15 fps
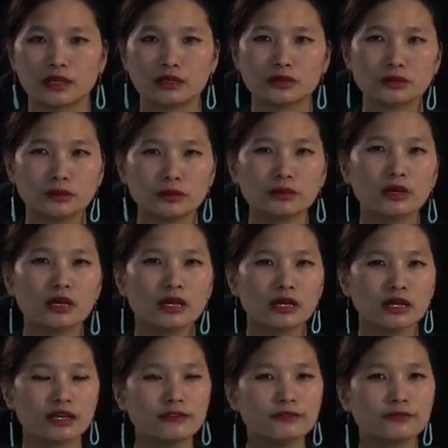So,
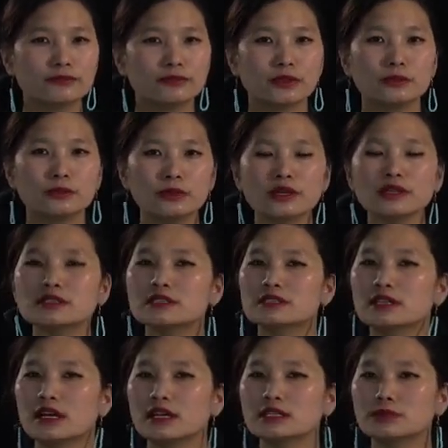if the word
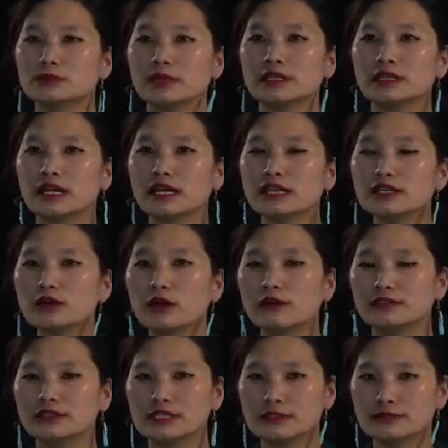starts with any
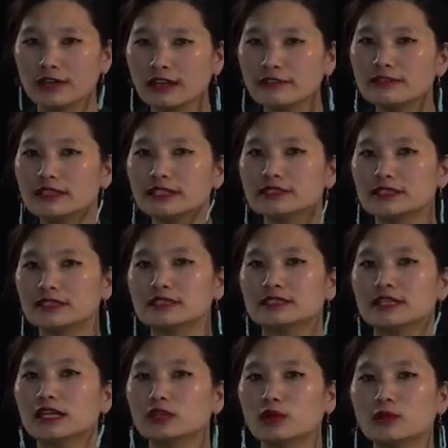of these 5 letters,
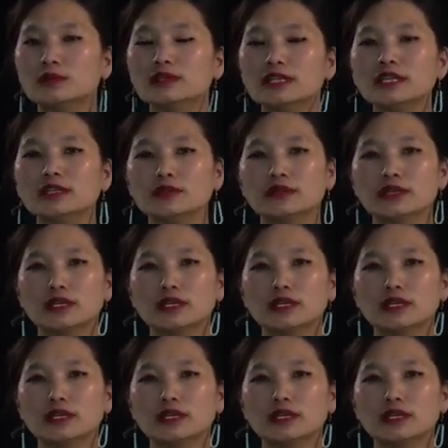then only you